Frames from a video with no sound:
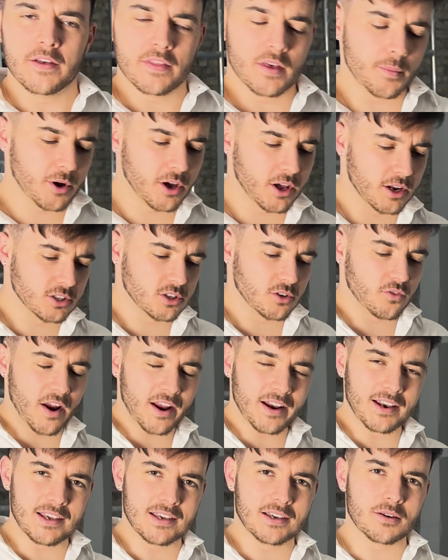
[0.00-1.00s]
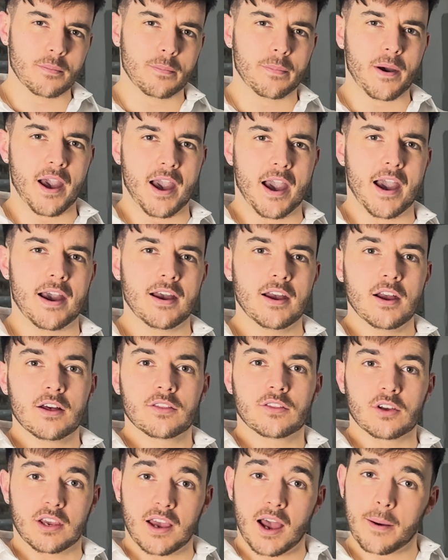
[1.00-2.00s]
Then we're going to directly compare
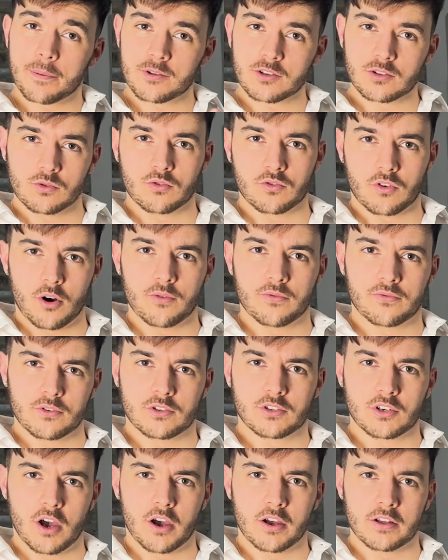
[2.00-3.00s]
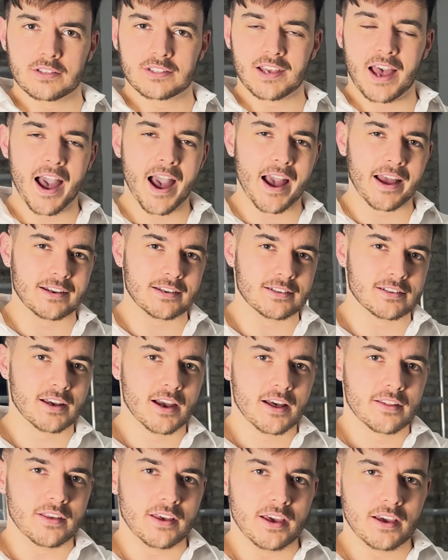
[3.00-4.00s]
the capital growth returns and
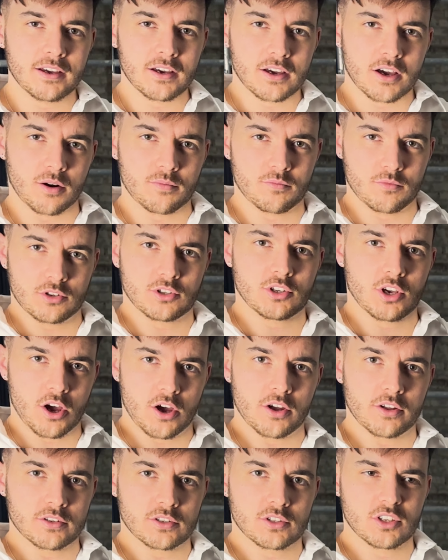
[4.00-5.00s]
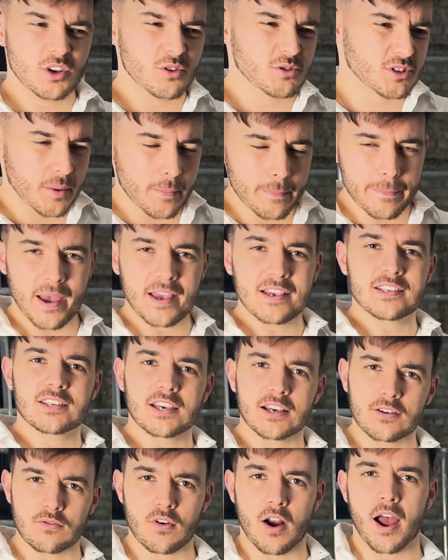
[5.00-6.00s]
the income returns using
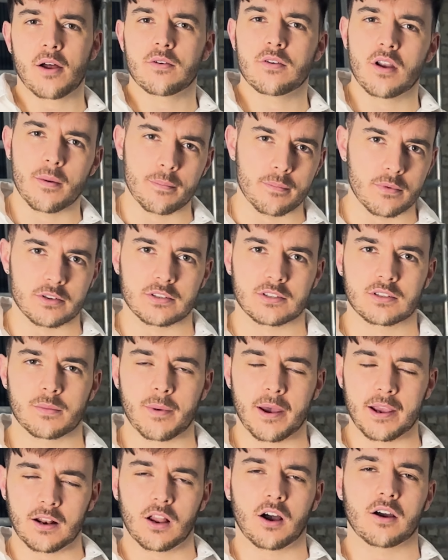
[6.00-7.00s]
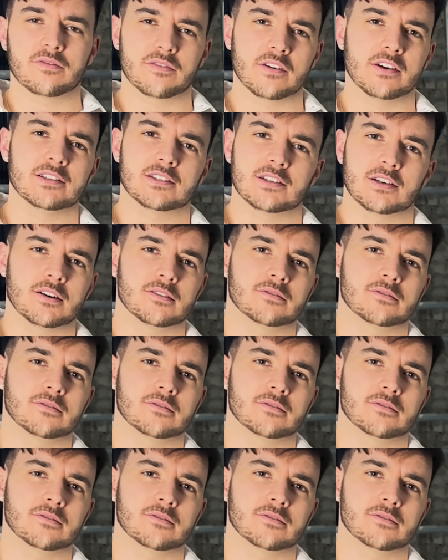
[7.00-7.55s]
basic round numbers to make life easier.